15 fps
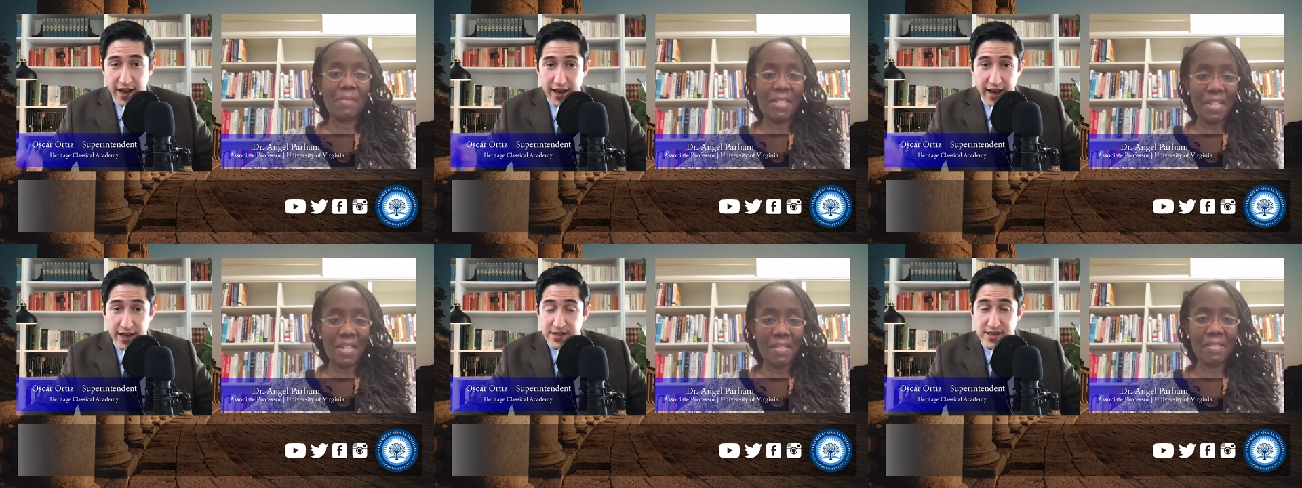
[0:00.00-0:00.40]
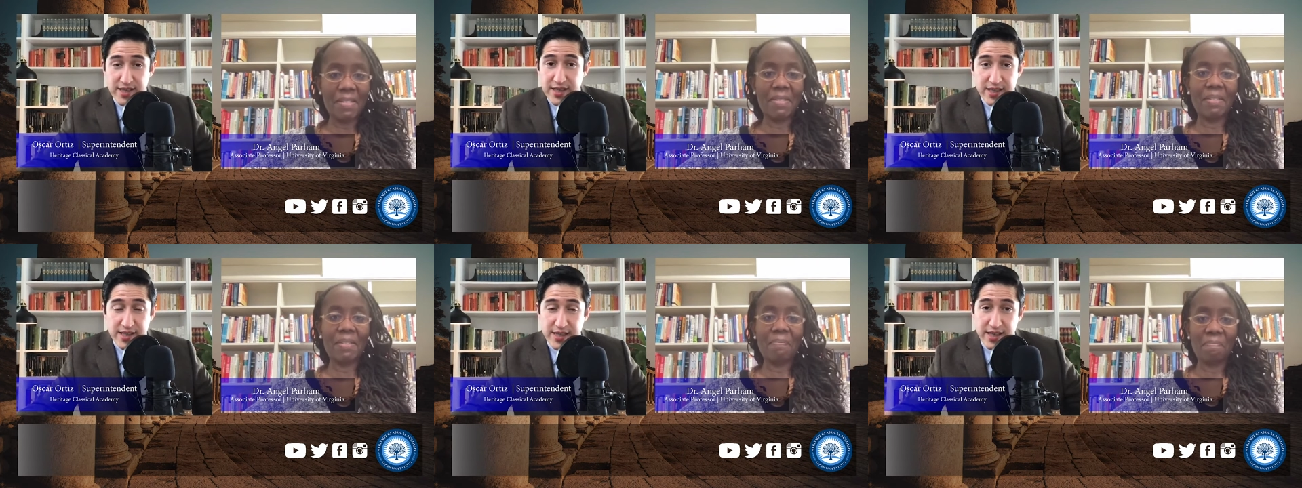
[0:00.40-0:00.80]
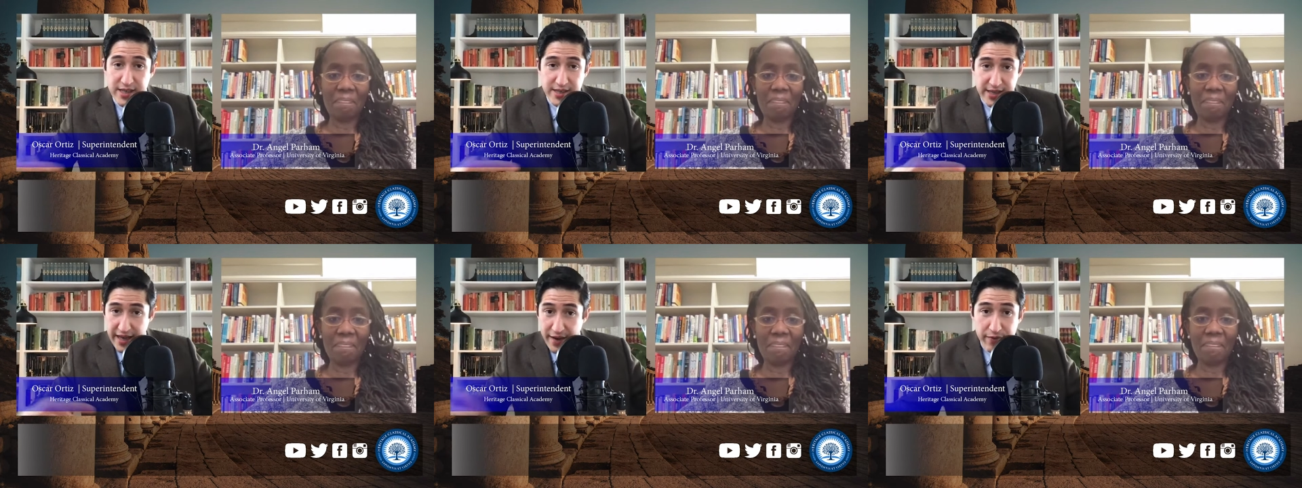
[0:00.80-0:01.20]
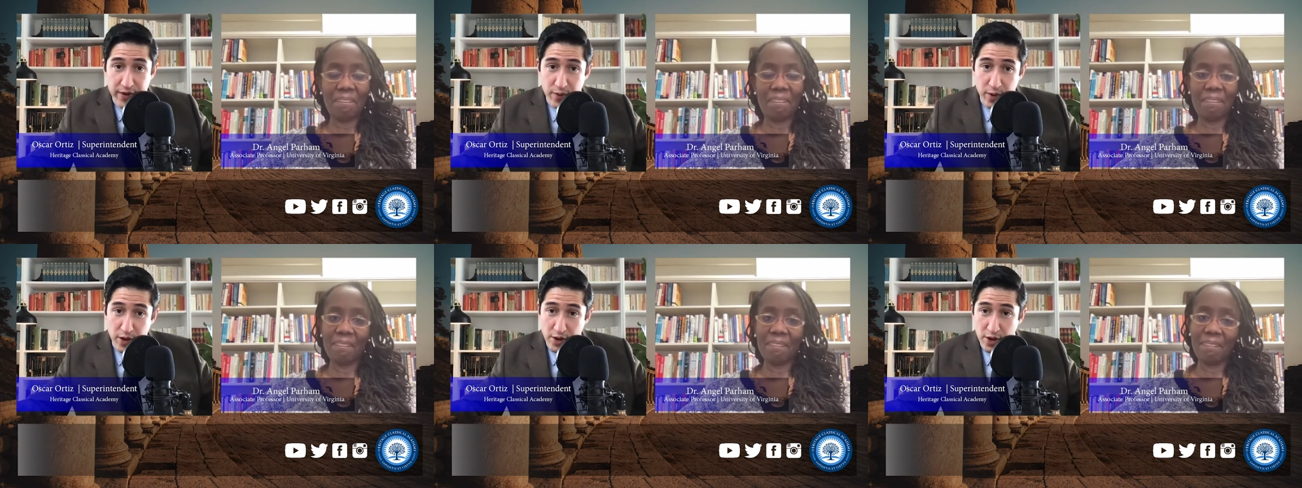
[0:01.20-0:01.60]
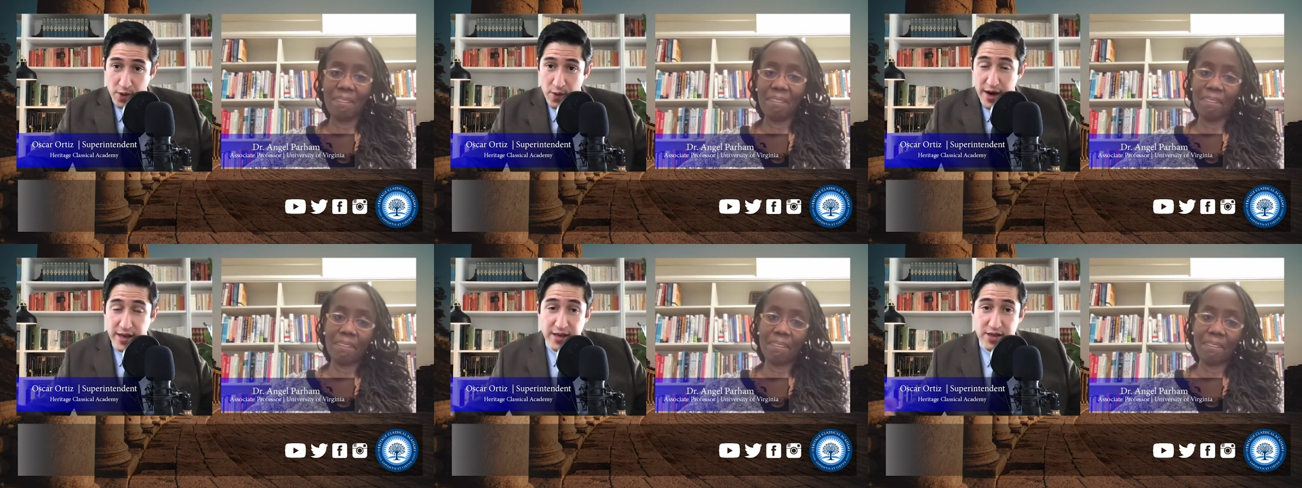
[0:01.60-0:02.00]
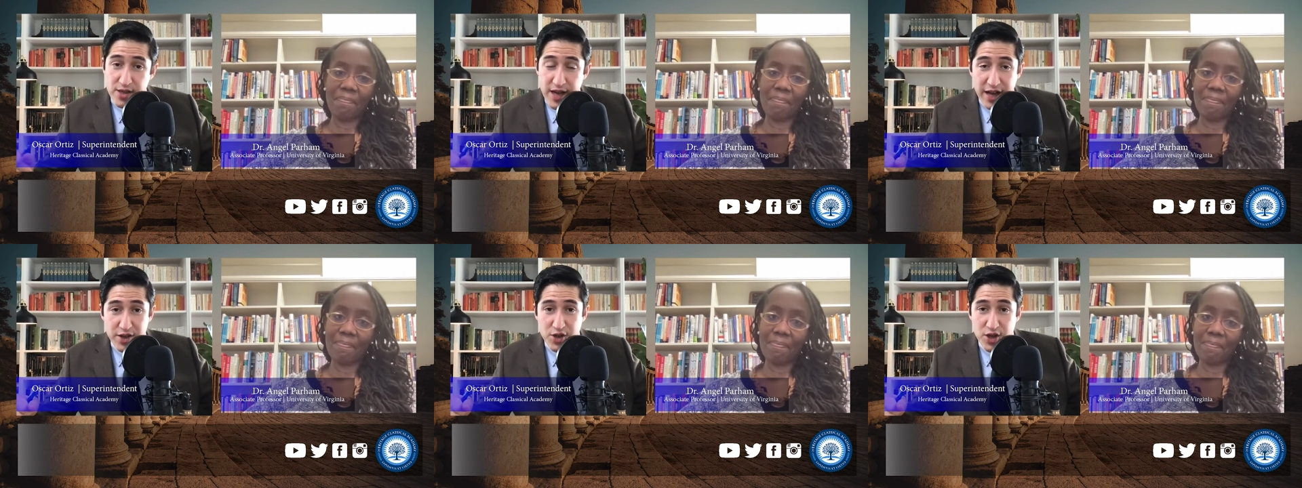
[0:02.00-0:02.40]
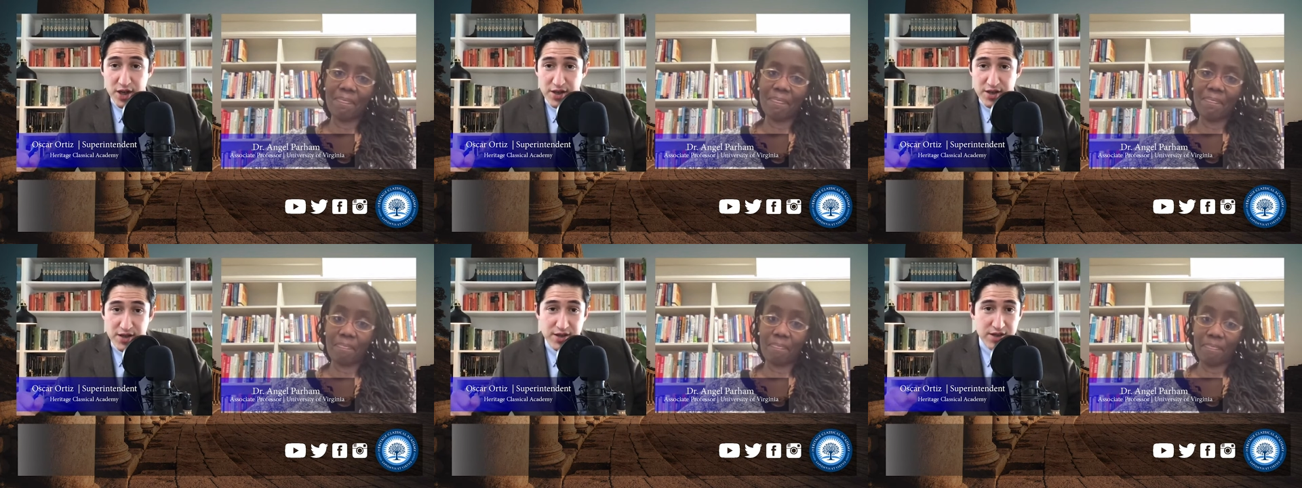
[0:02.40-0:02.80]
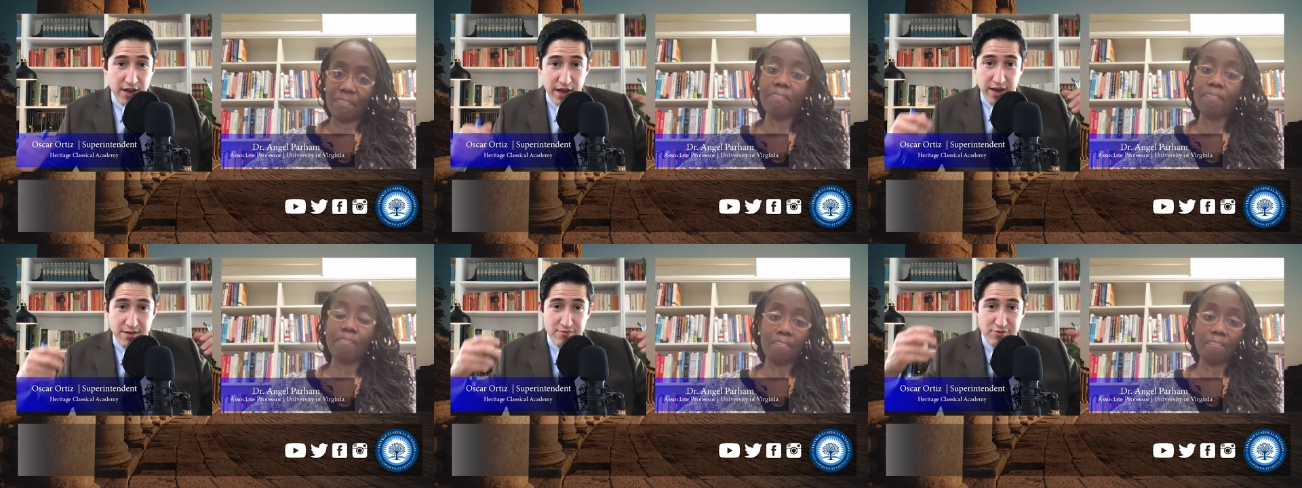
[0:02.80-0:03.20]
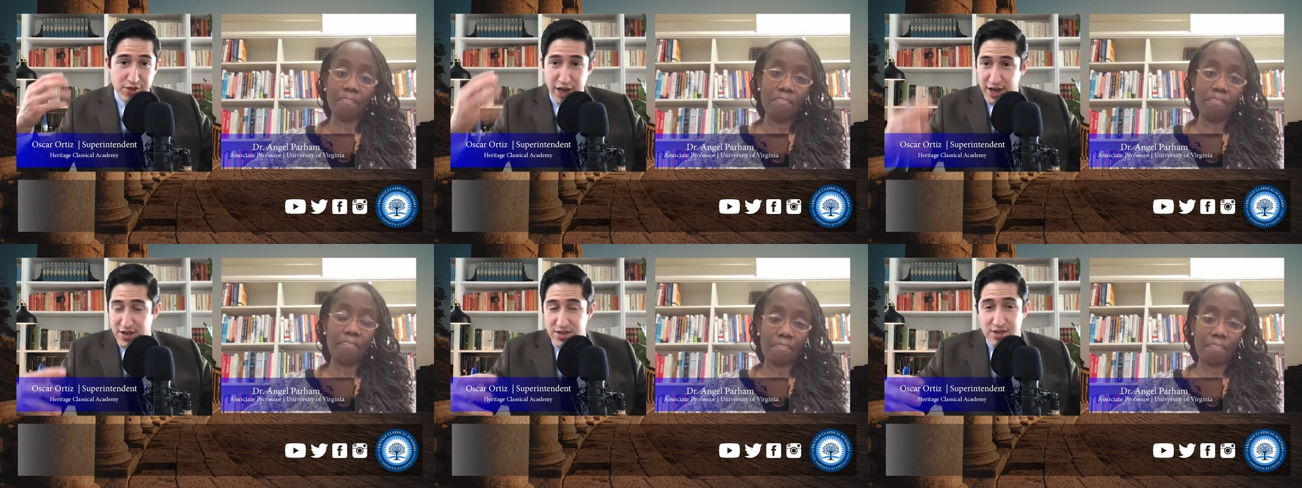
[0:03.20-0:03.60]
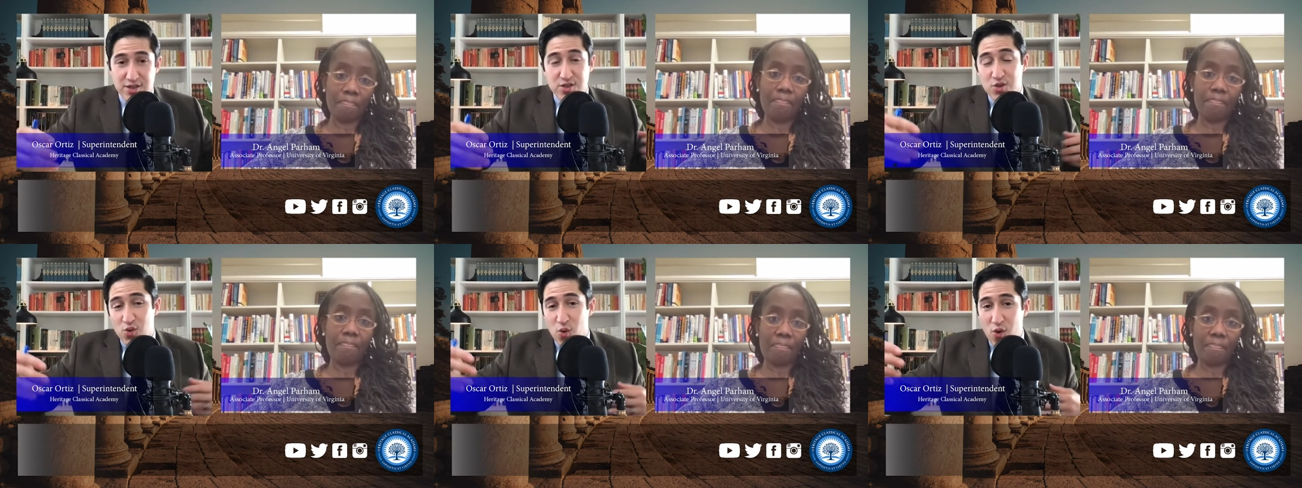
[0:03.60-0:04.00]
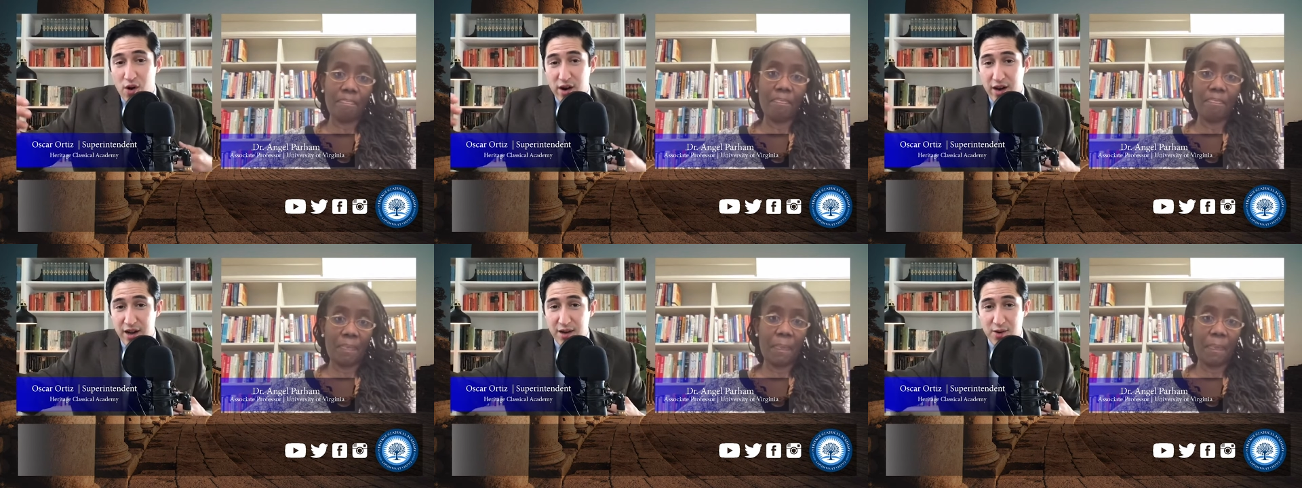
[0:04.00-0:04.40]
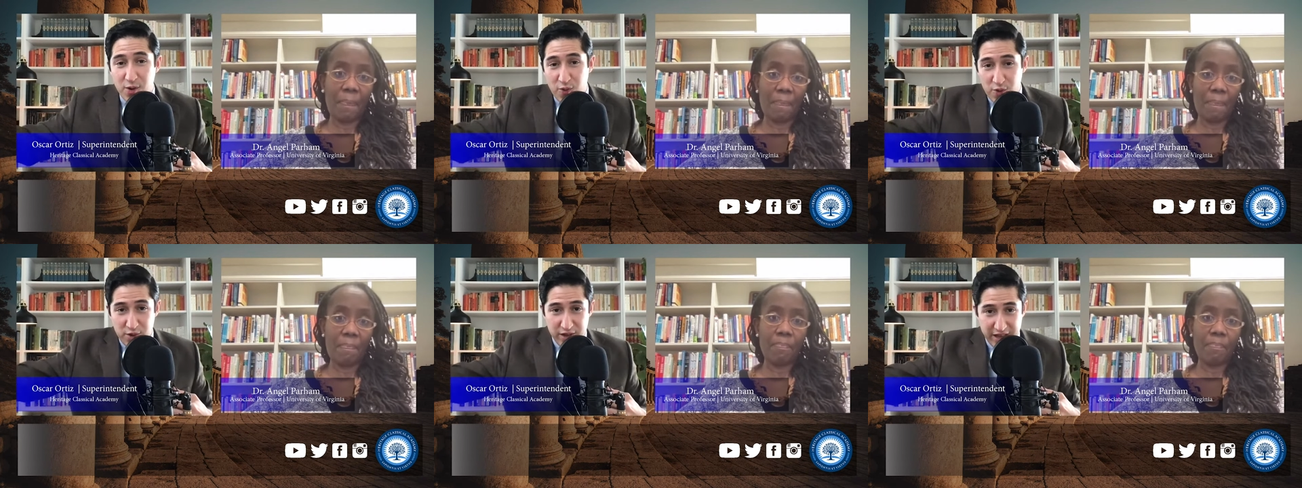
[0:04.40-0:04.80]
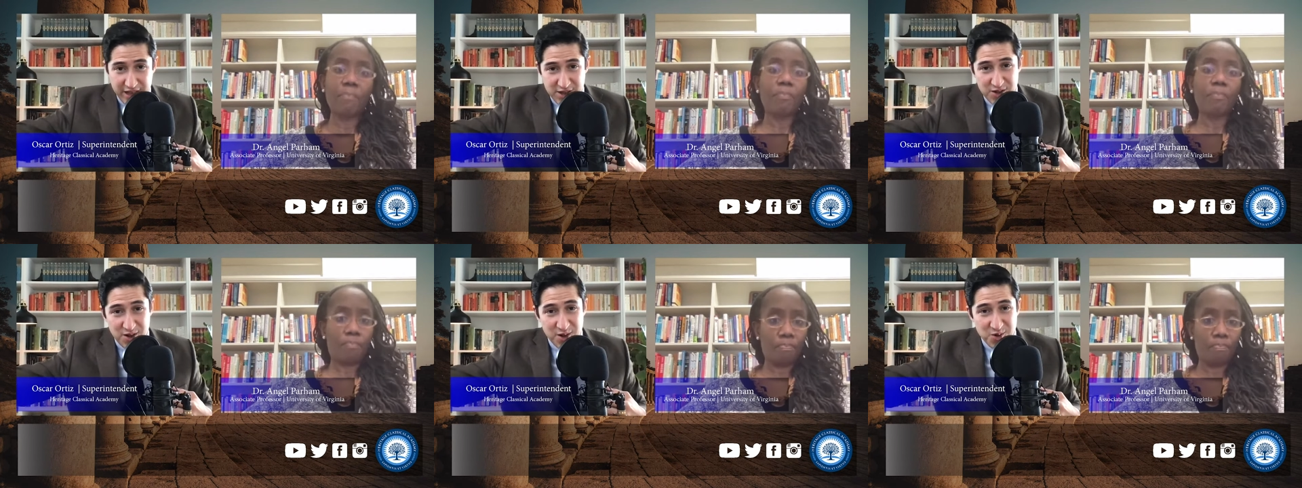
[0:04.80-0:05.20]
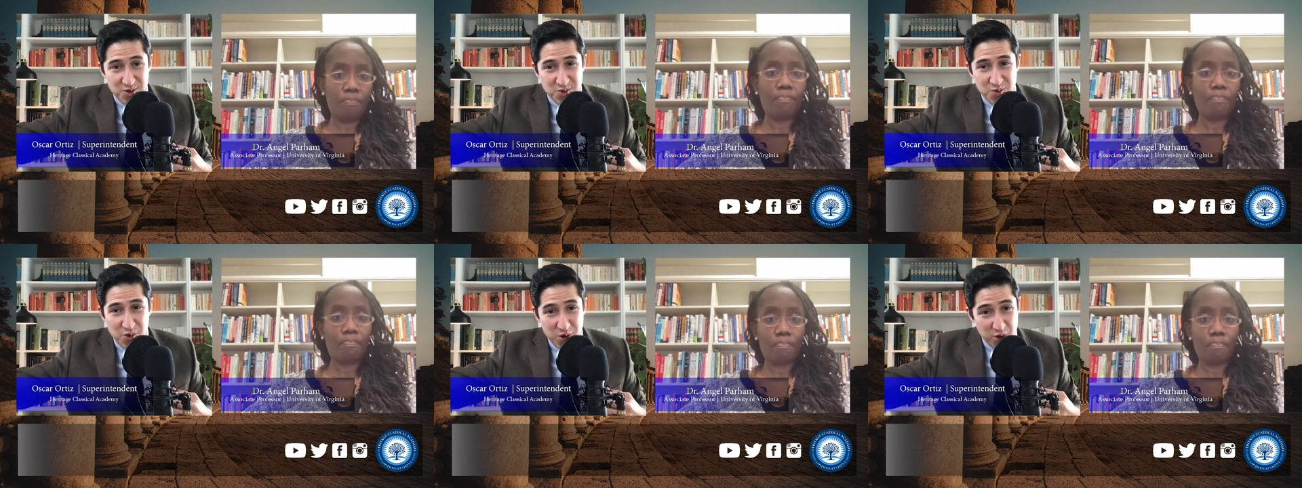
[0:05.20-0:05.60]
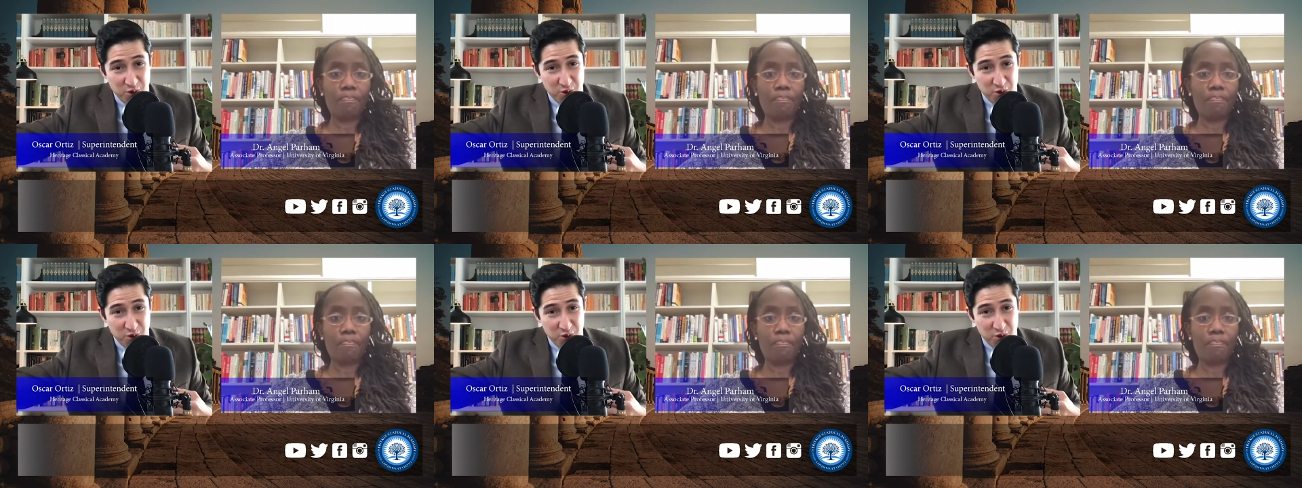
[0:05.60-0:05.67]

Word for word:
Speaker 1: And CC is everywhere, correct? It's not just in Texas or over in the East Coast where